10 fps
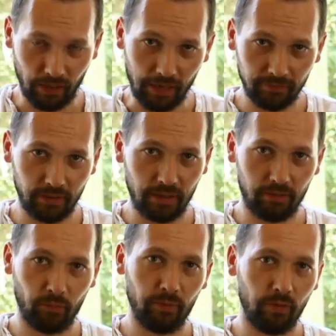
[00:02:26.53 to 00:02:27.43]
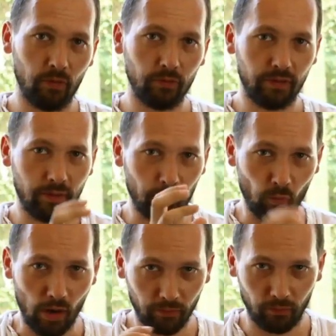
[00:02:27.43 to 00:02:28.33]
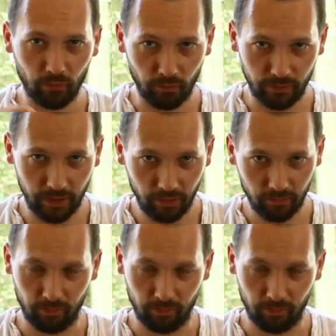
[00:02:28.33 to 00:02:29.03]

After that we will go step 1 to 3.